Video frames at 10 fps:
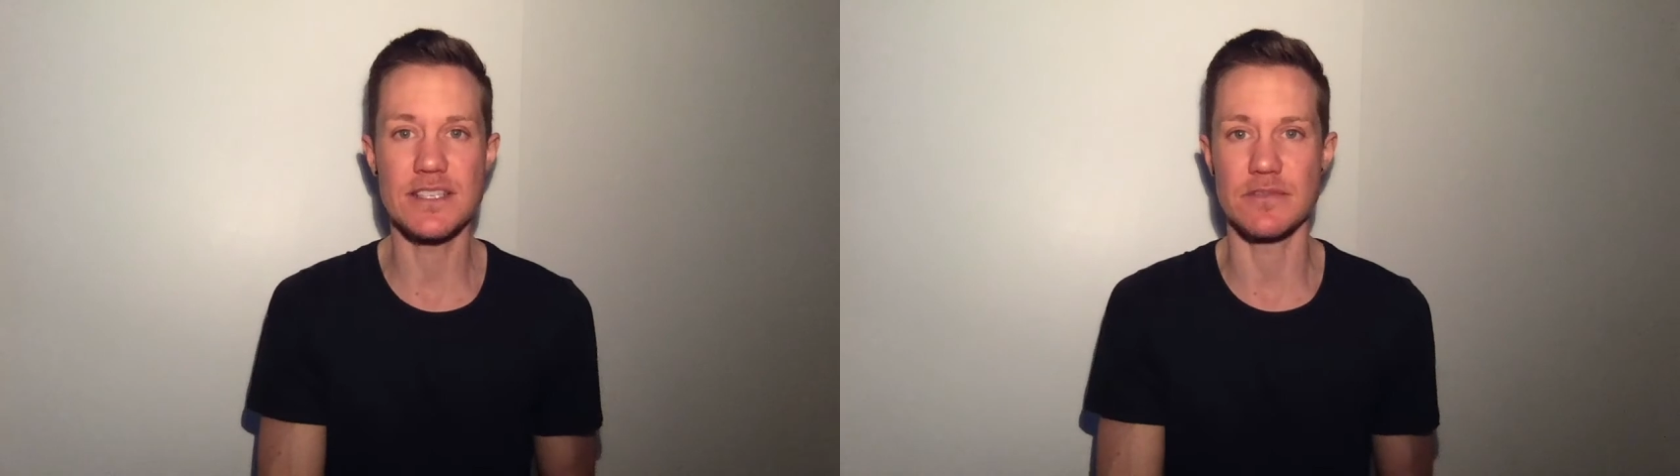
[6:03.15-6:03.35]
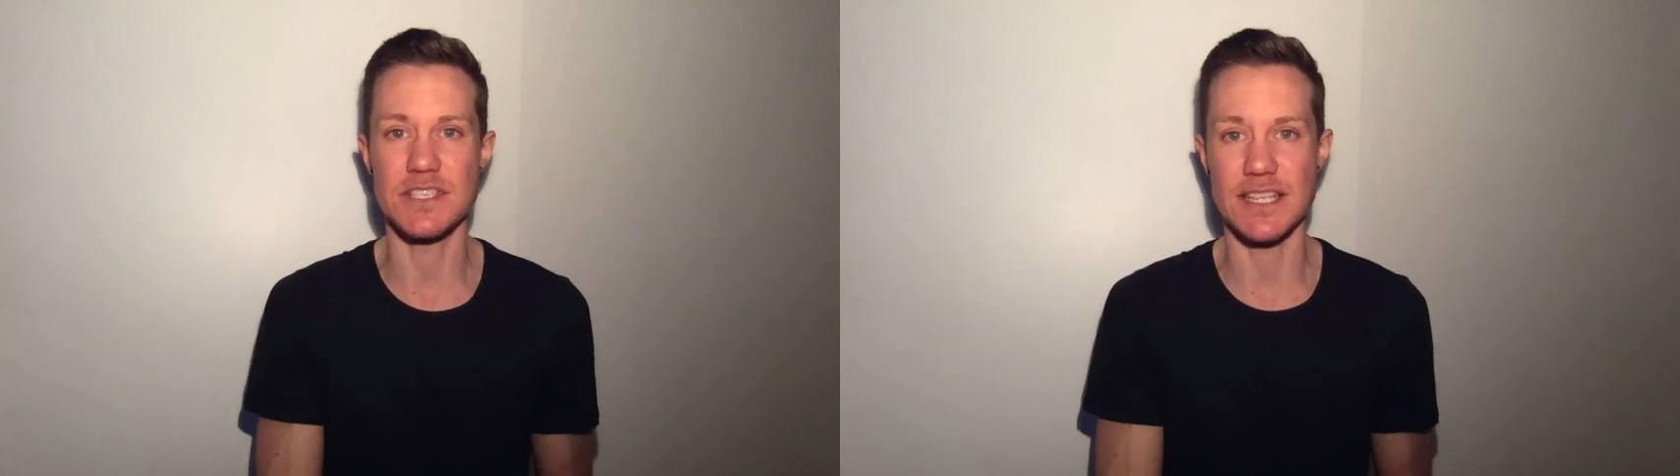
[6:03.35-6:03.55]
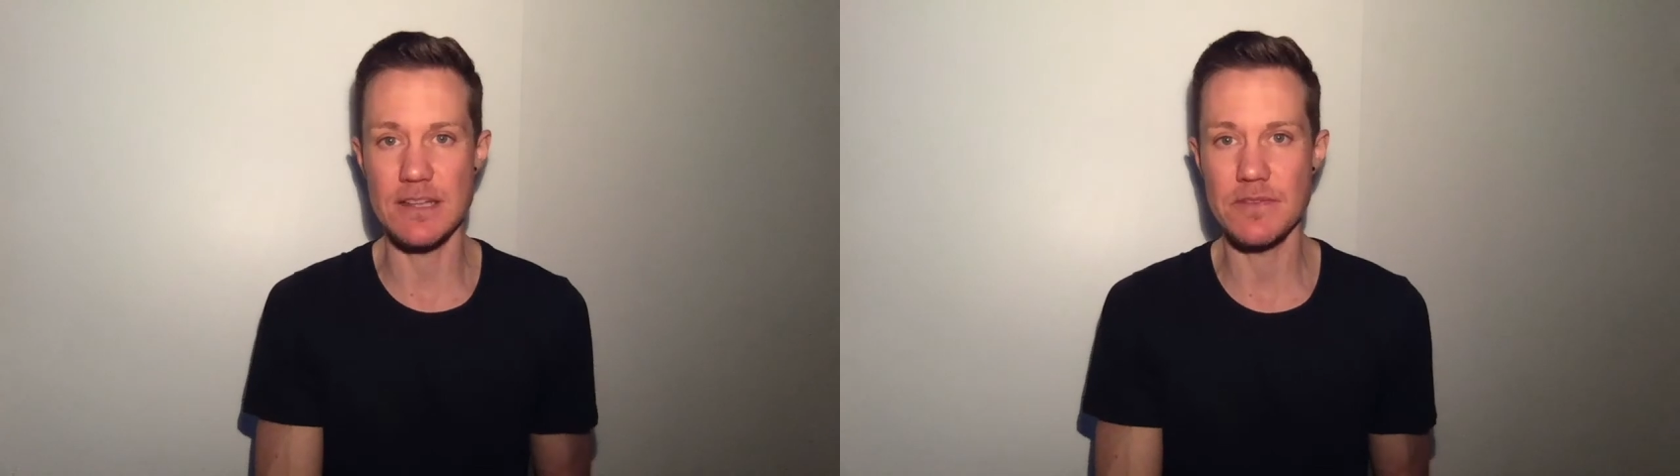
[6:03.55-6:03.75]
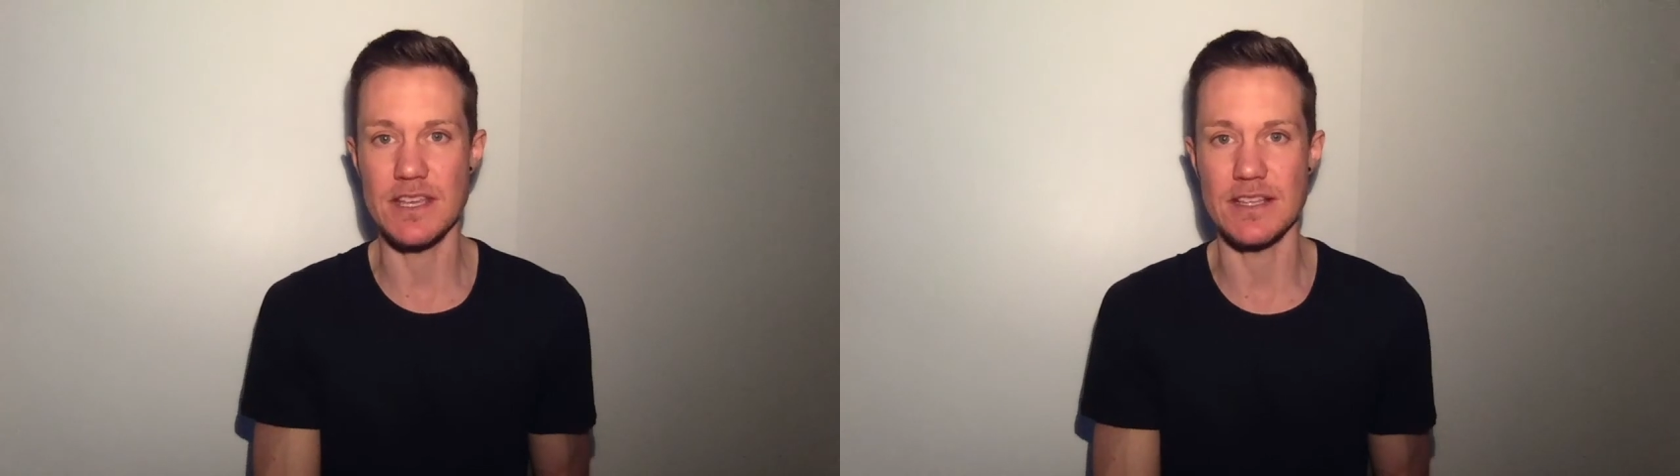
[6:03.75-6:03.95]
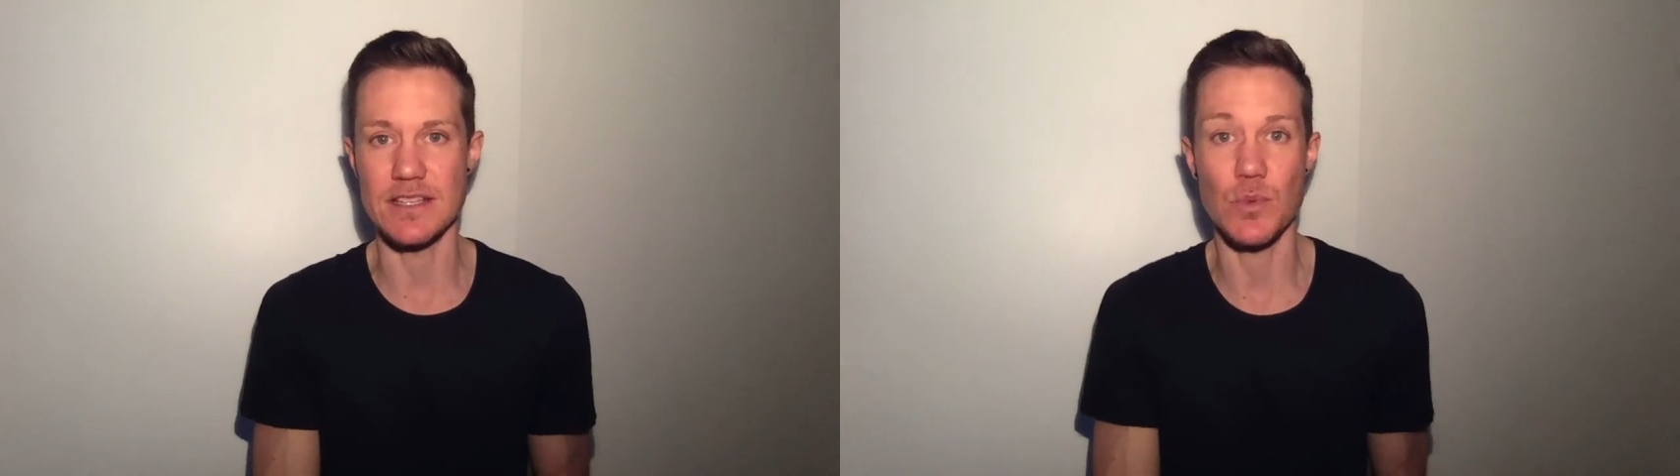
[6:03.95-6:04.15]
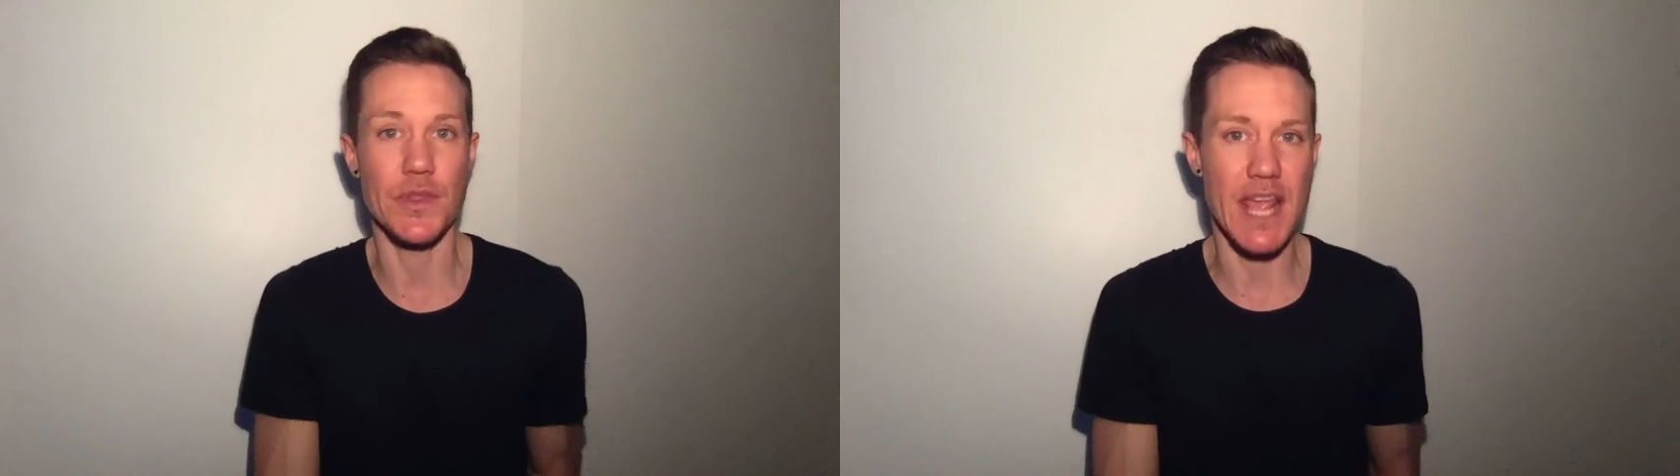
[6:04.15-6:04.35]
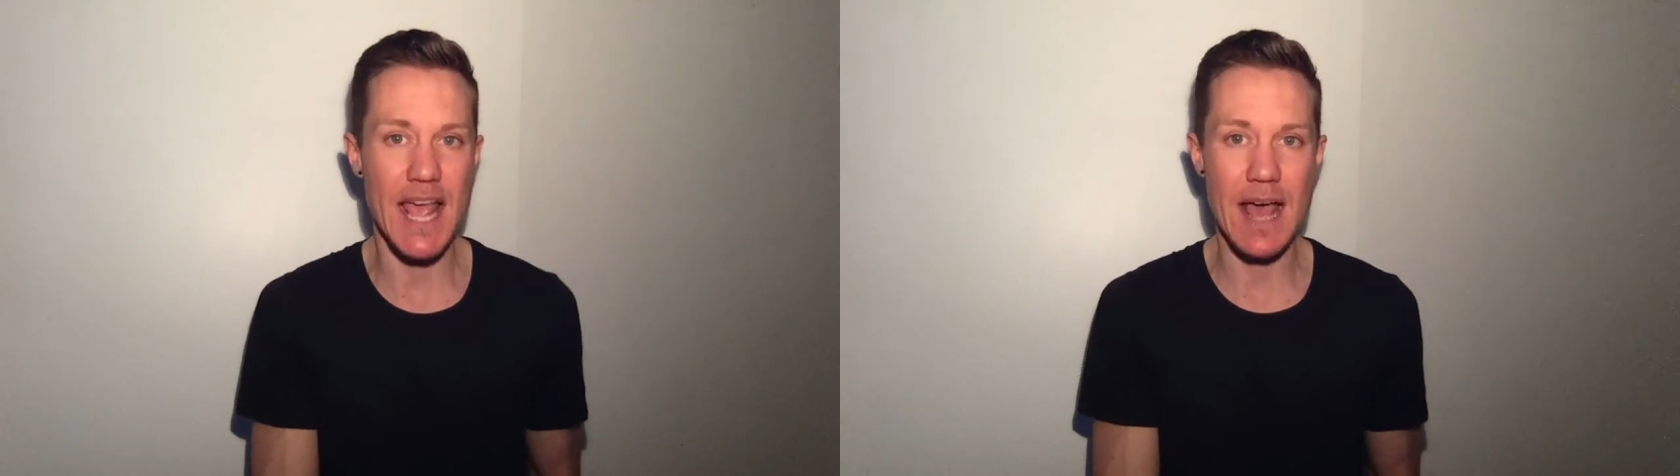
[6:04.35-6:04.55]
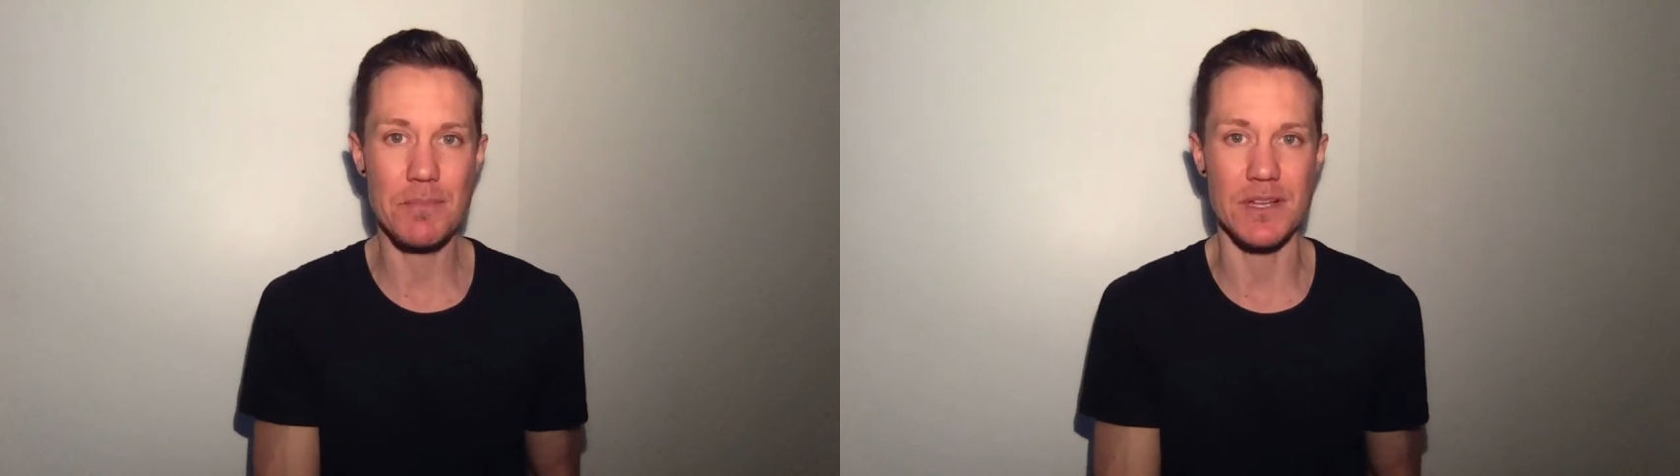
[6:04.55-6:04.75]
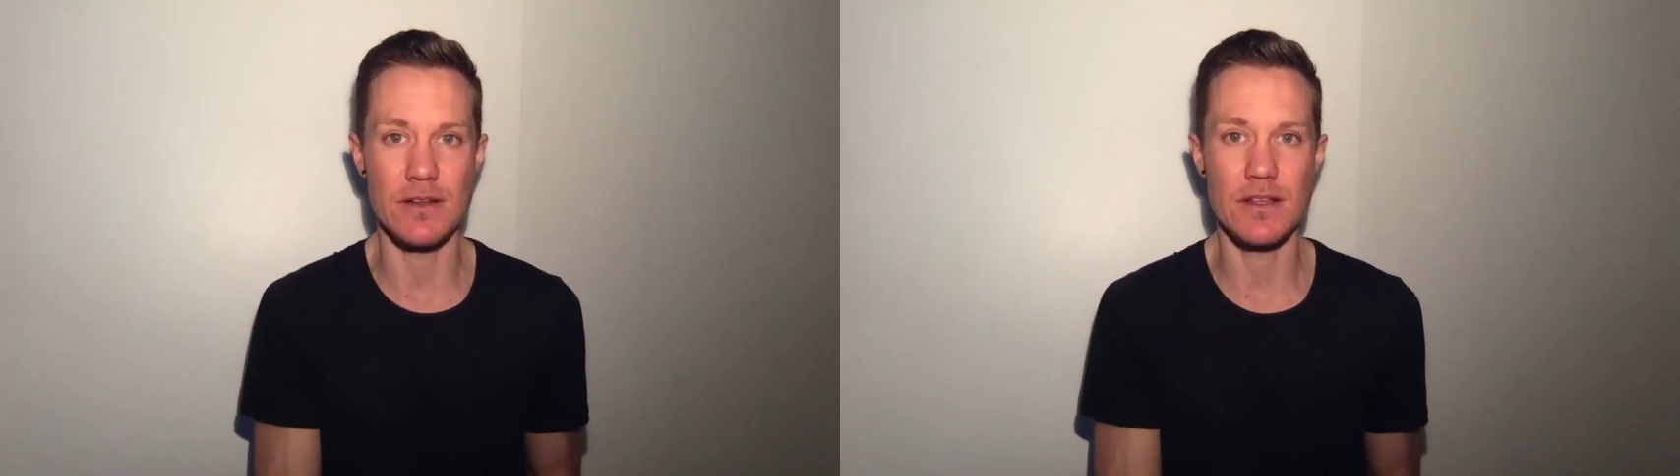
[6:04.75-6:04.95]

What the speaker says: of significance when they happen.